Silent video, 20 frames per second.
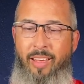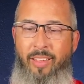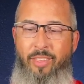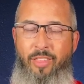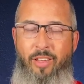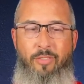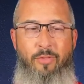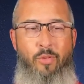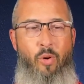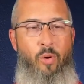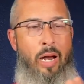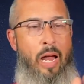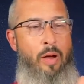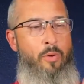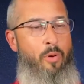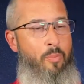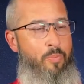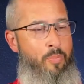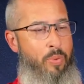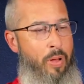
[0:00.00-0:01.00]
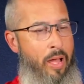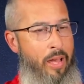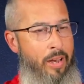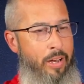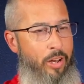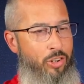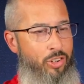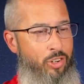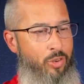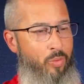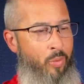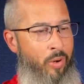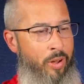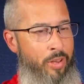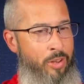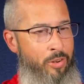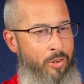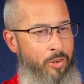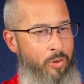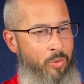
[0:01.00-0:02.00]
therefore I will punish what
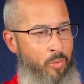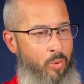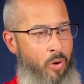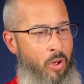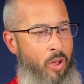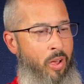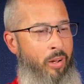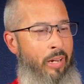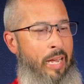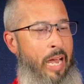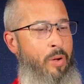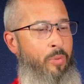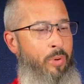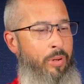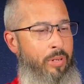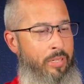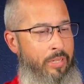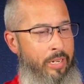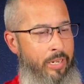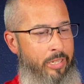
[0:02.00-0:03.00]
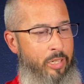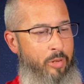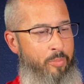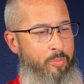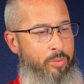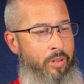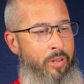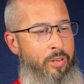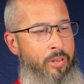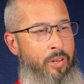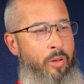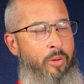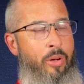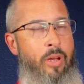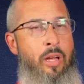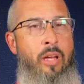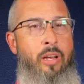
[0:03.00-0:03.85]
you do wrong. I will discipline you.